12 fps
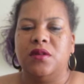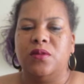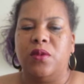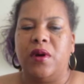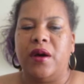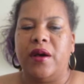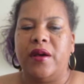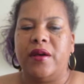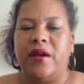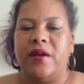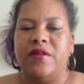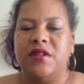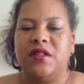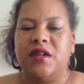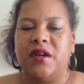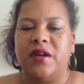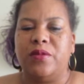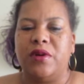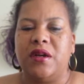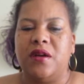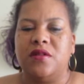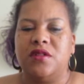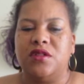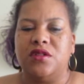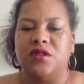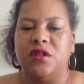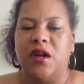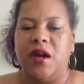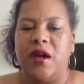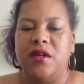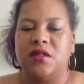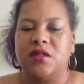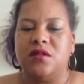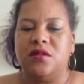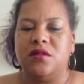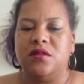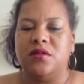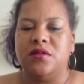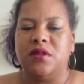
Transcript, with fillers: why every time when I was in junior high school,